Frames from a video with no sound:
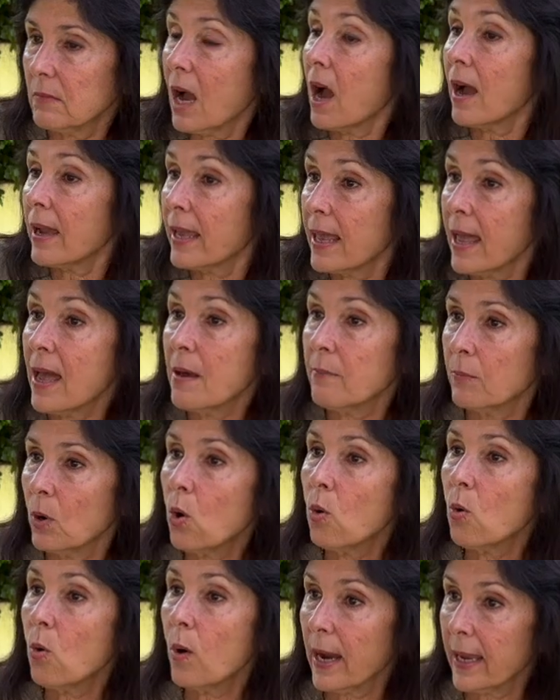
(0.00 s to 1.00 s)
am
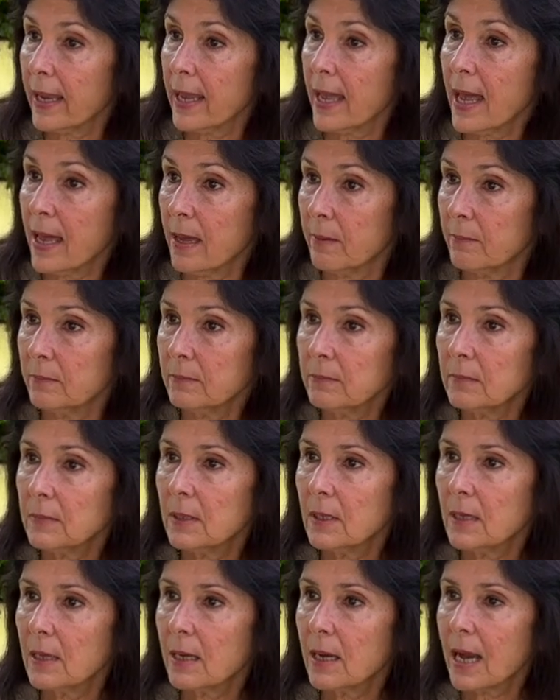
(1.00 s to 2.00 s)
who I am
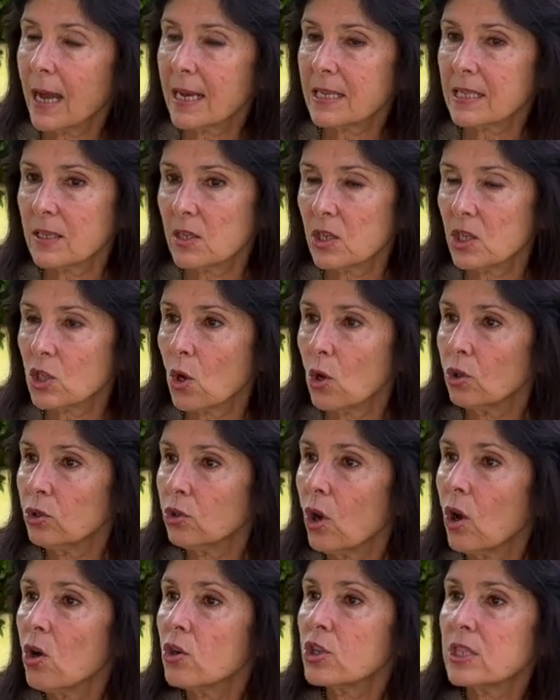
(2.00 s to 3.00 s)
as a result
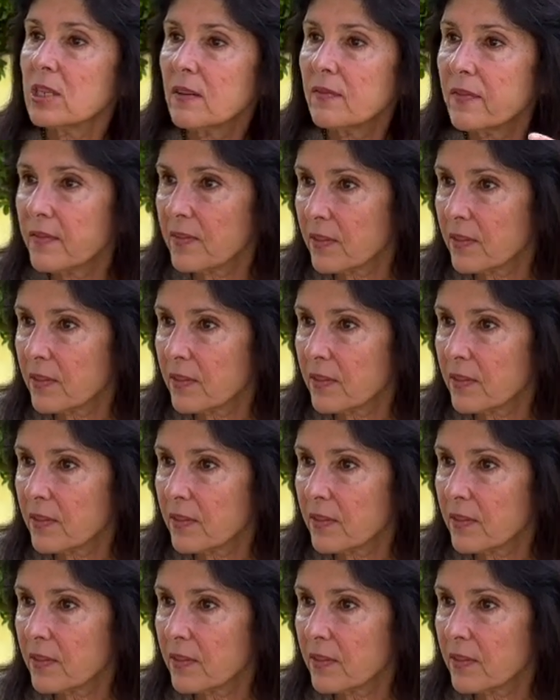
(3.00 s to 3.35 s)
of a